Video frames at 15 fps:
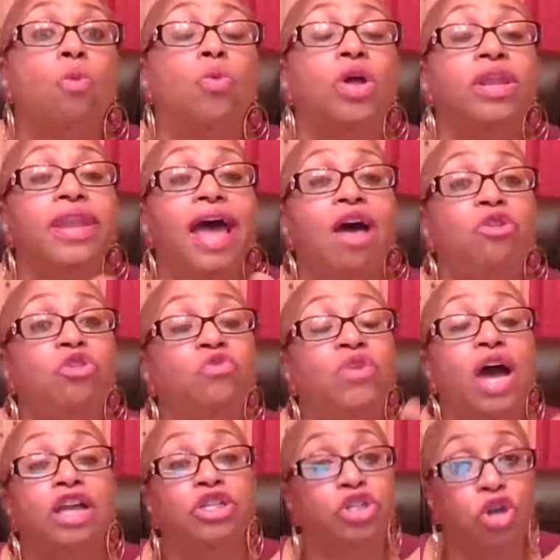Well, now you've
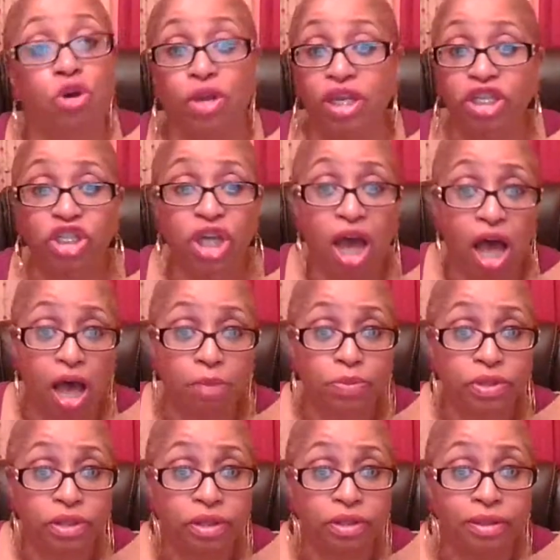got turkey
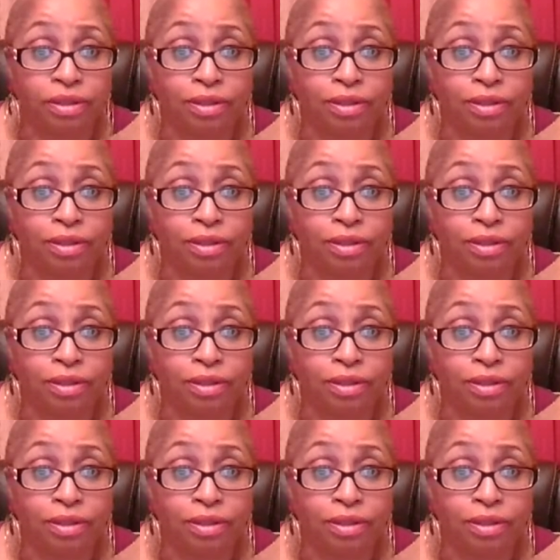chops,